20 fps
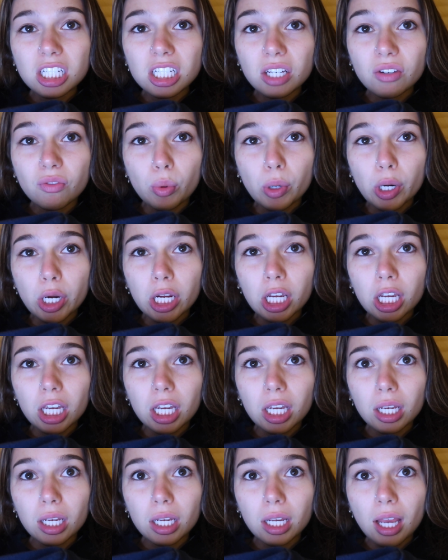I have
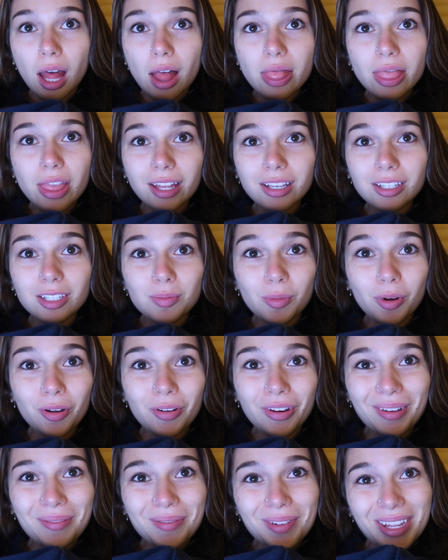work. And then
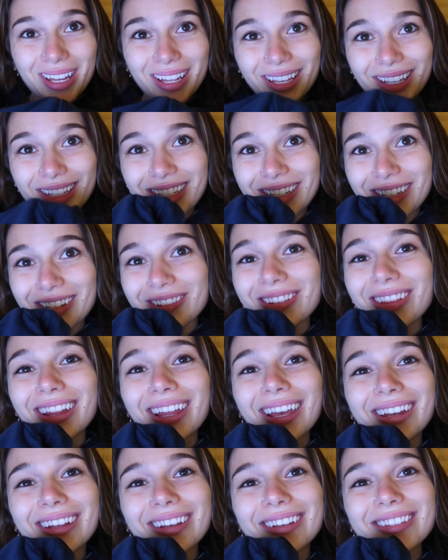tomorrow night I'm getting dinner with
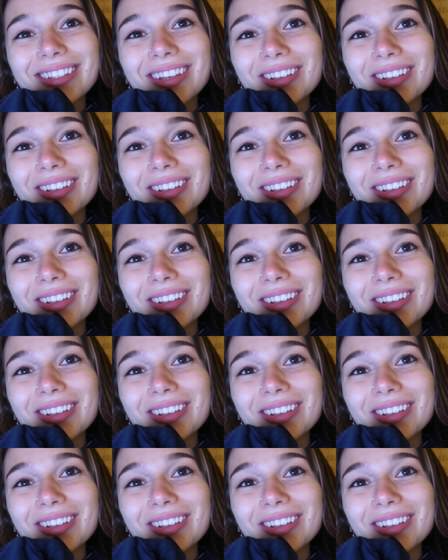Lana,